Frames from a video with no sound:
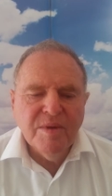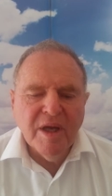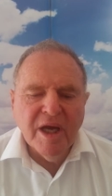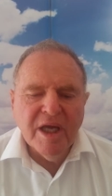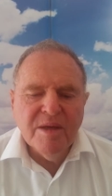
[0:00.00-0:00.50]

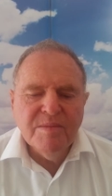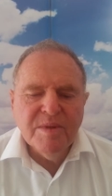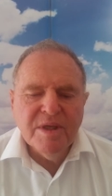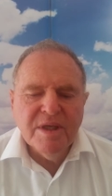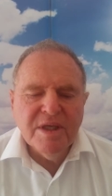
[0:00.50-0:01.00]
aim
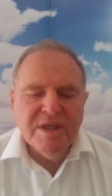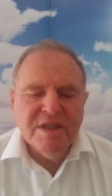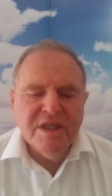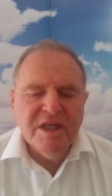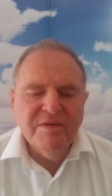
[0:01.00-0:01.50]
is
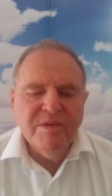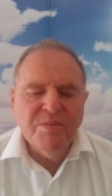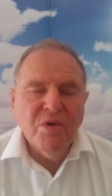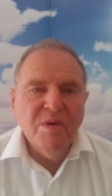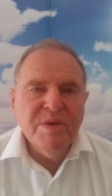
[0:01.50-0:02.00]
to give the Prime